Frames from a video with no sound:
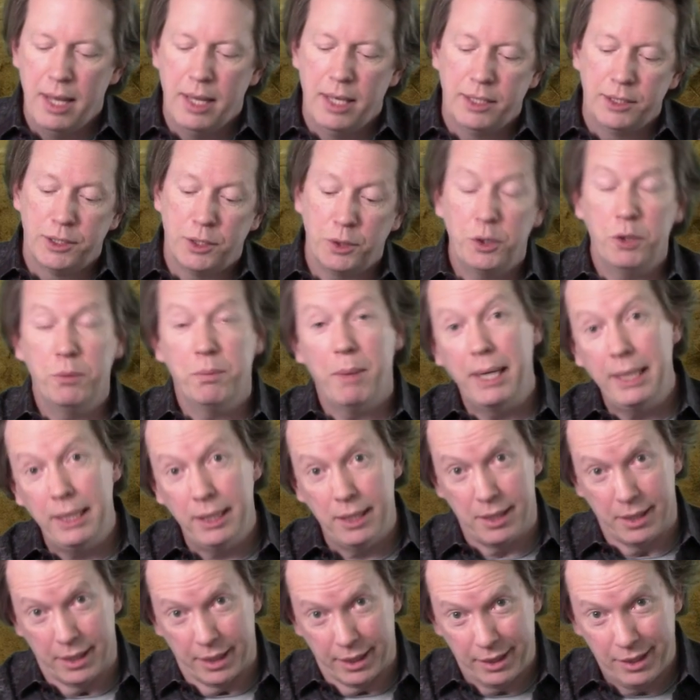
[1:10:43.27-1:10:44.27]
So you might
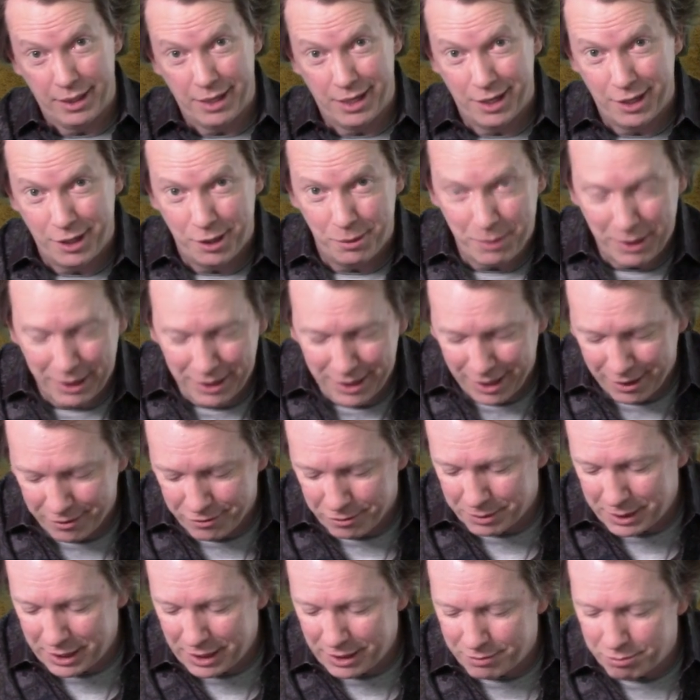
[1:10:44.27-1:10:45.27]
think
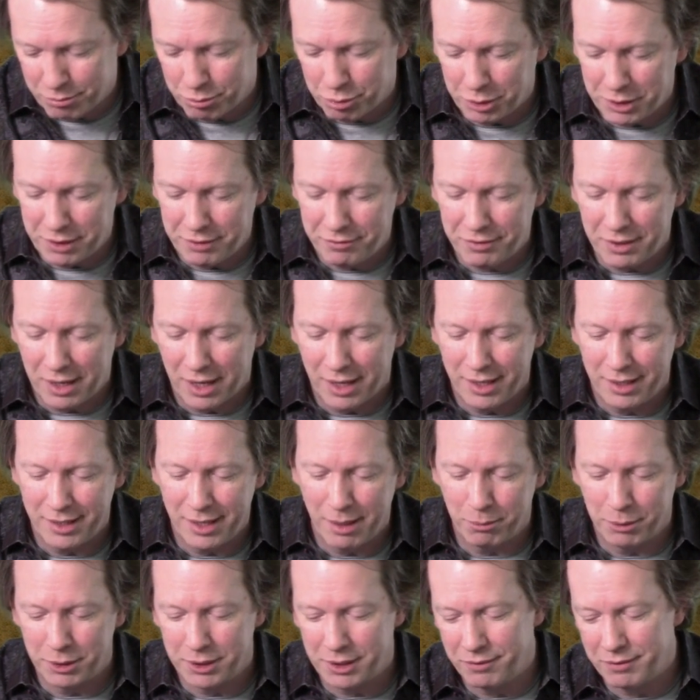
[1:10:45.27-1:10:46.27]
from these brief
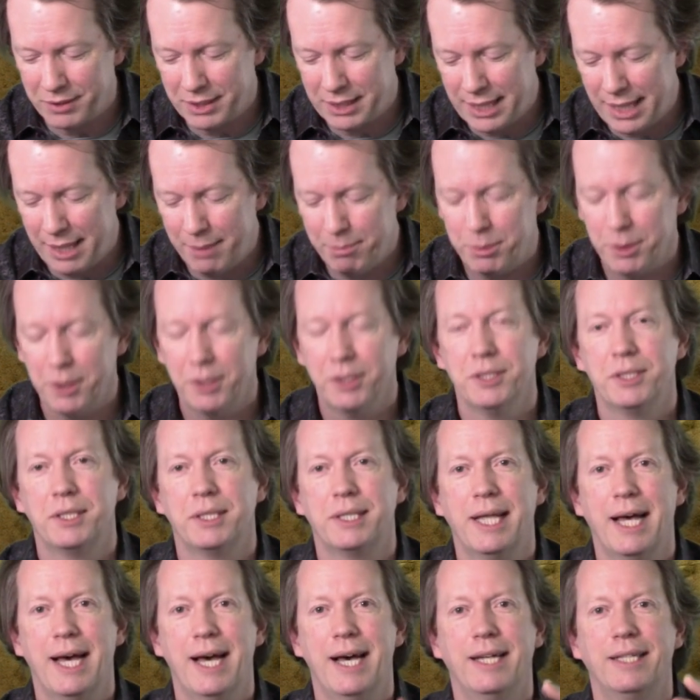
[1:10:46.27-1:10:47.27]
numbers of examples
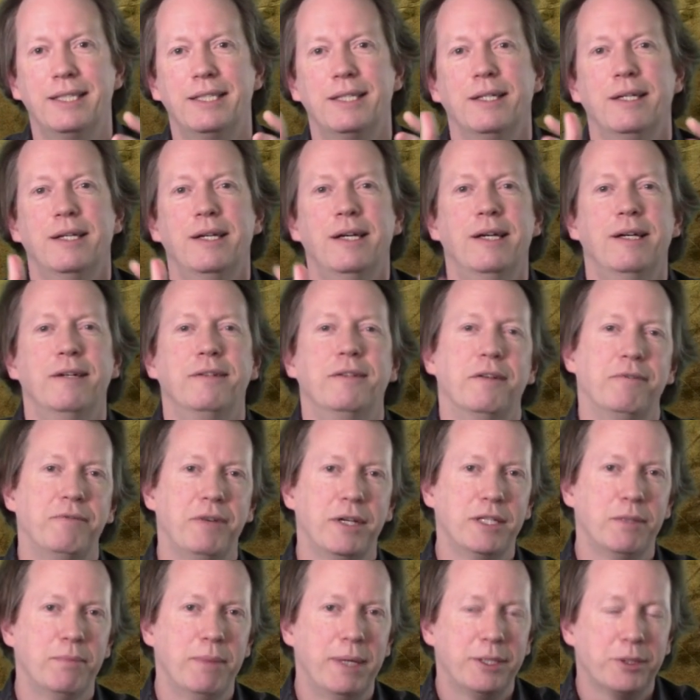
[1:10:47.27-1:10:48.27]
that the
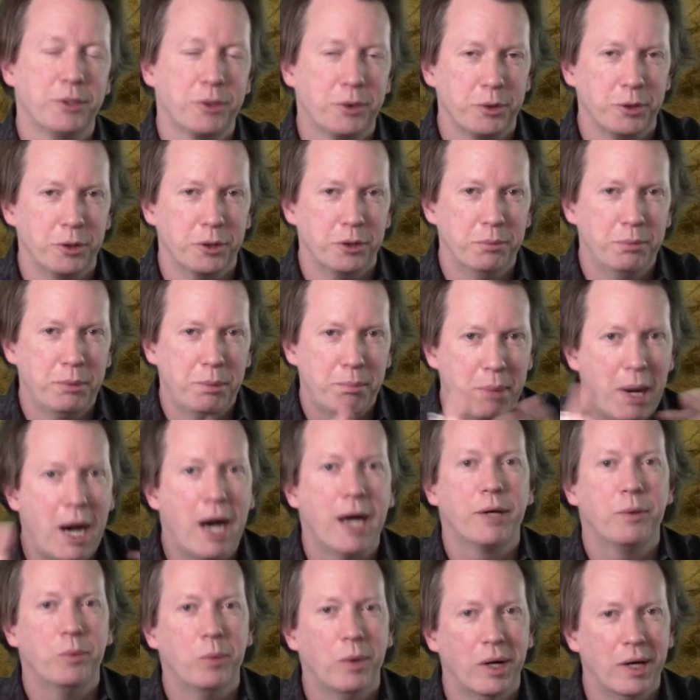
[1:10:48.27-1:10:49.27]
fundamental group,
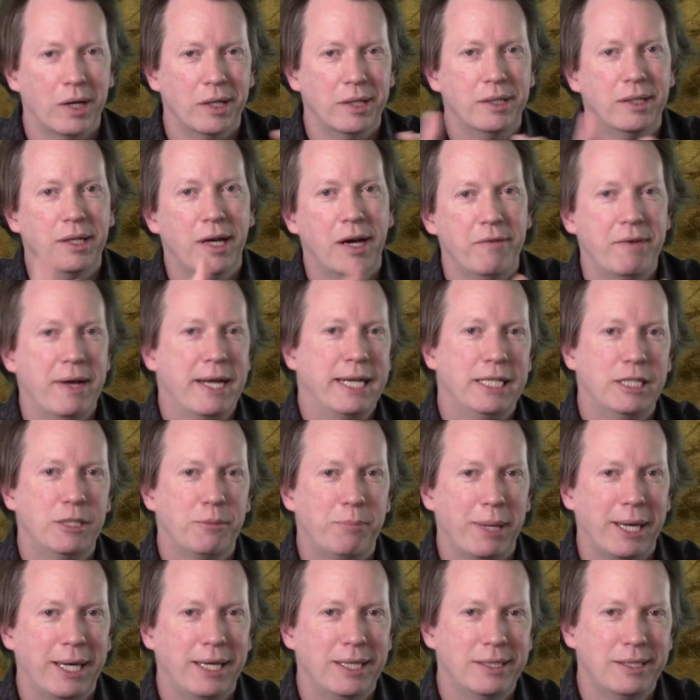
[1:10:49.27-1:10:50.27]
pi1 of any
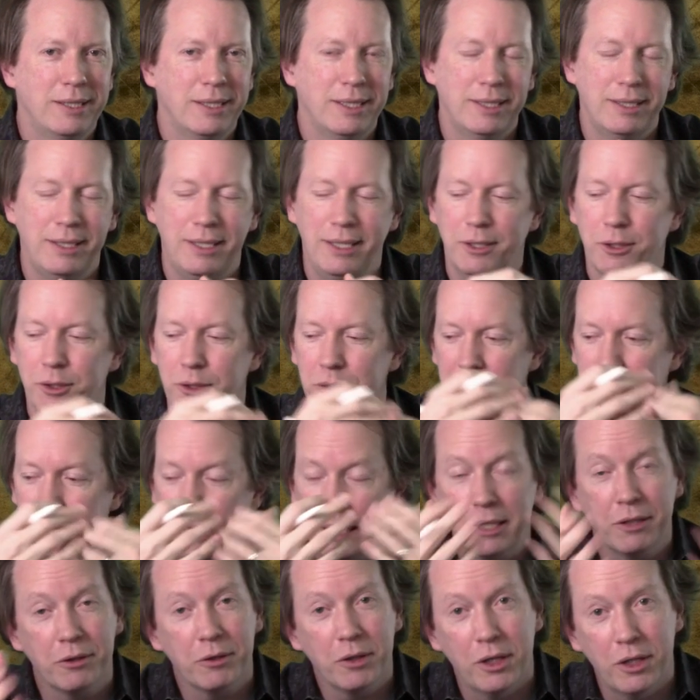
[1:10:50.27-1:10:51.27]
space, is either
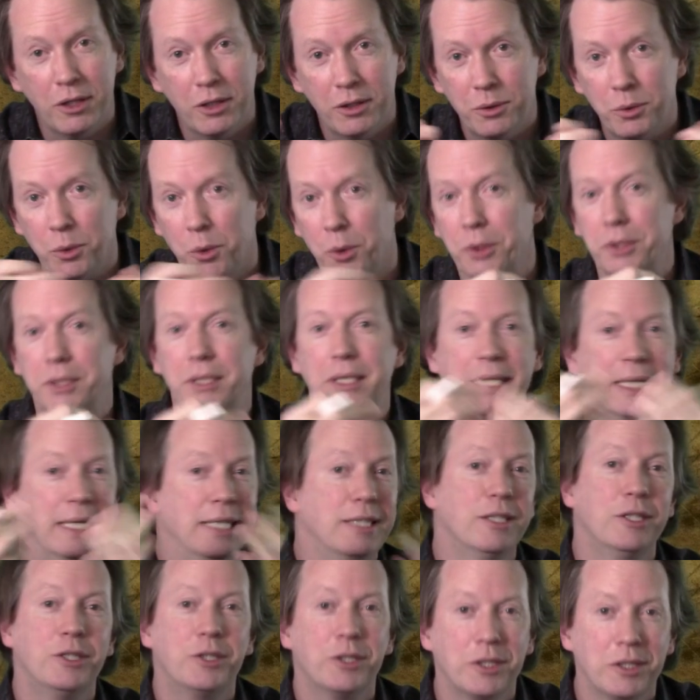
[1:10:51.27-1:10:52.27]
0 or it's the
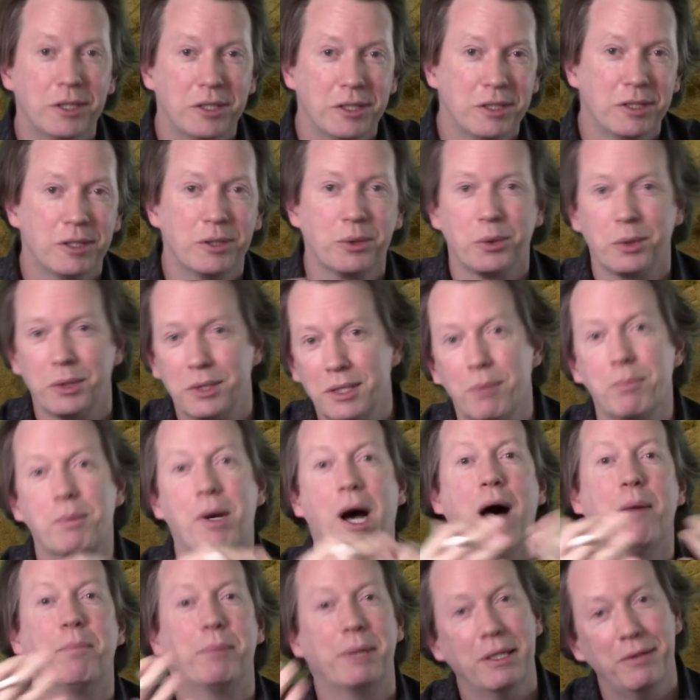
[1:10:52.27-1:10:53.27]
integers or some
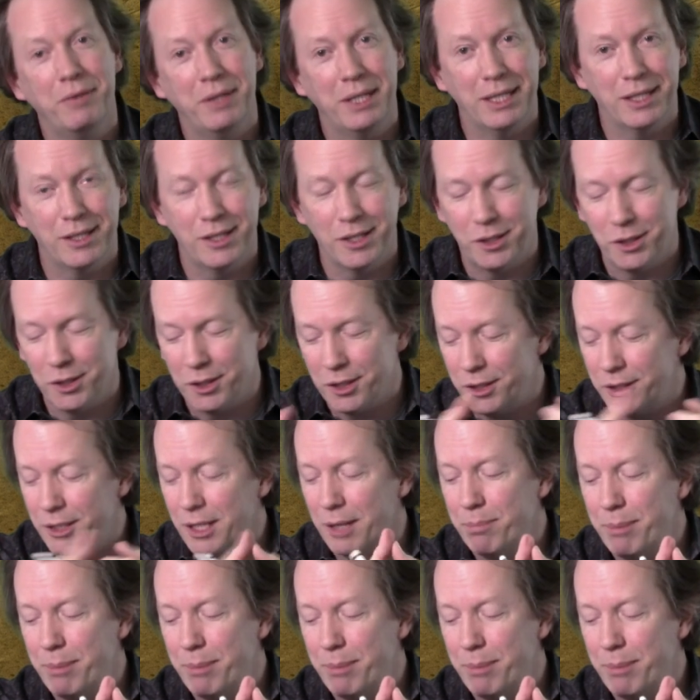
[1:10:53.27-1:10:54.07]
copy of the integers.